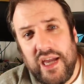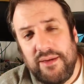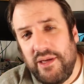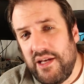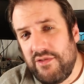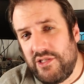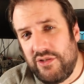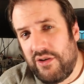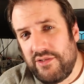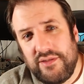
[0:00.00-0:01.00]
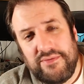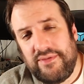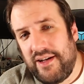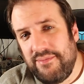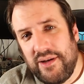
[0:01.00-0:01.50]
aim here is not to
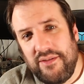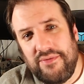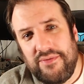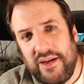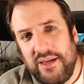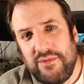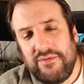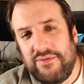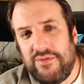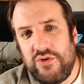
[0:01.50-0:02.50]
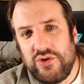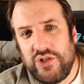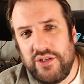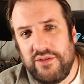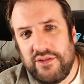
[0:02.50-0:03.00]
find my fame and
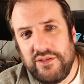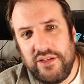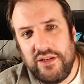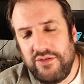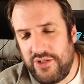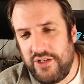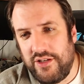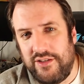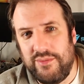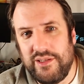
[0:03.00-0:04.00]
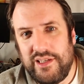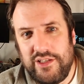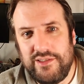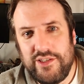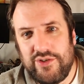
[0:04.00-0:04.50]
fortune on YouTube, it's
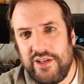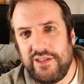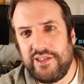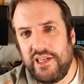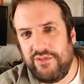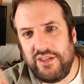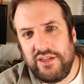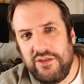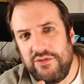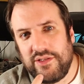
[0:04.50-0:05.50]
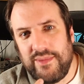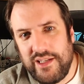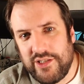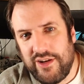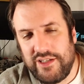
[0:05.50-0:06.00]
actually to try and save you some
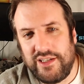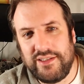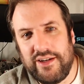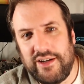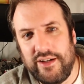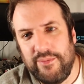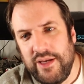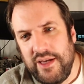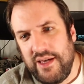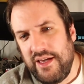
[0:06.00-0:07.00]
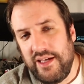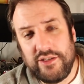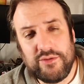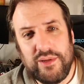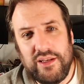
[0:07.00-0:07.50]
head scratching time. It
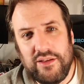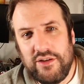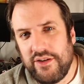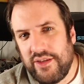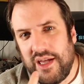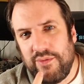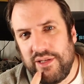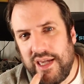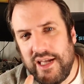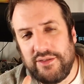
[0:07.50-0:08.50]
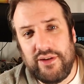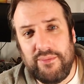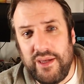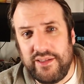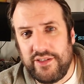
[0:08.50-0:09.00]
took me longer than I would care to
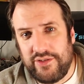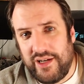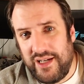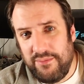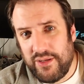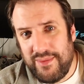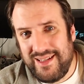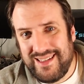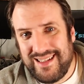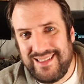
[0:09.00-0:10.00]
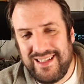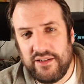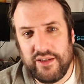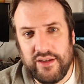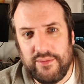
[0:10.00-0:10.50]
admit to try and implement
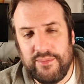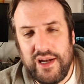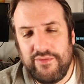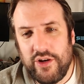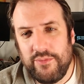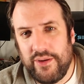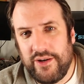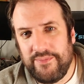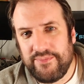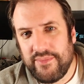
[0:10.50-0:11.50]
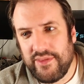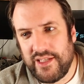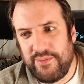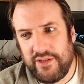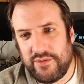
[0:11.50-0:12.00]
anti-cogging on my robot, and
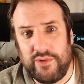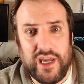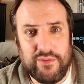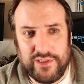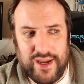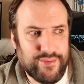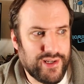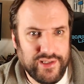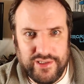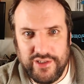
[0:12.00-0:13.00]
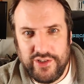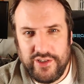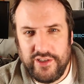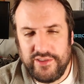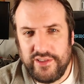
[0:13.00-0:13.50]
that's because when I was hammering search
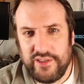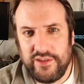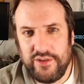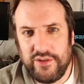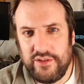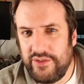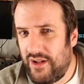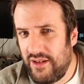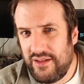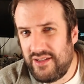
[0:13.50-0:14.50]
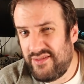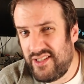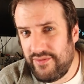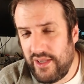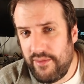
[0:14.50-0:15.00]
terms into Google, not a lot of
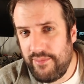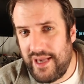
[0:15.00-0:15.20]
stuff came